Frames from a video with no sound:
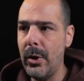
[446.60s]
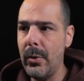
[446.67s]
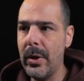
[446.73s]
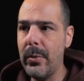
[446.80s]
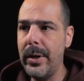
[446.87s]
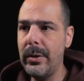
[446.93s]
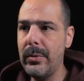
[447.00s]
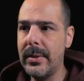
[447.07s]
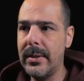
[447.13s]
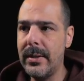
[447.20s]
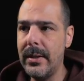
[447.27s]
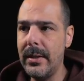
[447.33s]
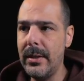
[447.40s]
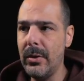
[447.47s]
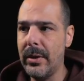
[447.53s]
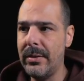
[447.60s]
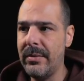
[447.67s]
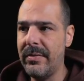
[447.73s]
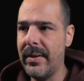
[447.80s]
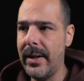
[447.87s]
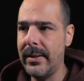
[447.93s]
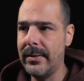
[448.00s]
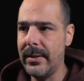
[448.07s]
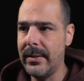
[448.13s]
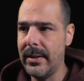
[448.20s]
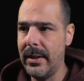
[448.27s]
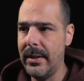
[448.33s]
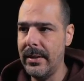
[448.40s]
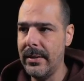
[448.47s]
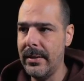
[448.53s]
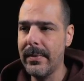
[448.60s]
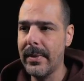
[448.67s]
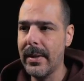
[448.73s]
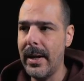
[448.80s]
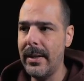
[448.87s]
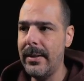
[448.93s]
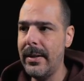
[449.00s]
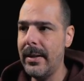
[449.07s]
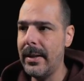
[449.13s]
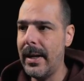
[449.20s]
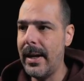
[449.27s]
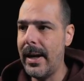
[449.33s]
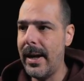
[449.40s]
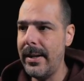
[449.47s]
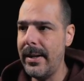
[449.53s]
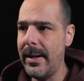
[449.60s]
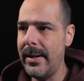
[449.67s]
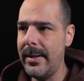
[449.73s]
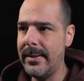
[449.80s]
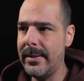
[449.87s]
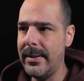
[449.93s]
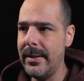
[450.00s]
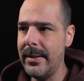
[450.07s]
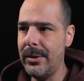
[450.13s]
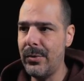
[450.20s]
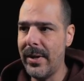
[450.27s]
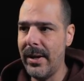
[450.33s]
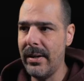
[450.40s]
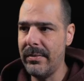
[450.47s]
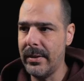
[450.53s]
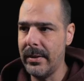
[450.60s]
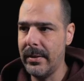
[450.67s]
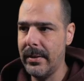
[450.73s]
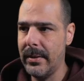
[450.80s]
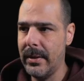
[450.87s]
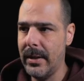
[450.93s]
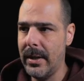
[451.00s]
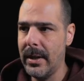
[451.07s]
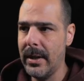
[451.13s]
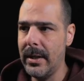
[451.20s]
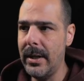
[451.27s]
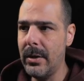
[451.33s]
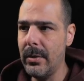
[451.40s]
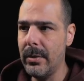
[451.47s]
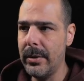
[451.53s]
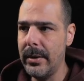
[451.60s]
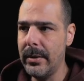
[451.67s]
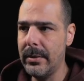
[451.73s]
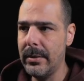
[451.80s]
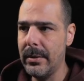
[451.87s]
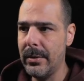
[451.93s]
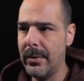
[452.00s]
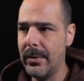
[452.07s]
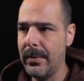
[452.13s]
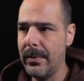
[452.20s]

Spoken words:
You are going to see your devices here, and then IAC driver. Click on it,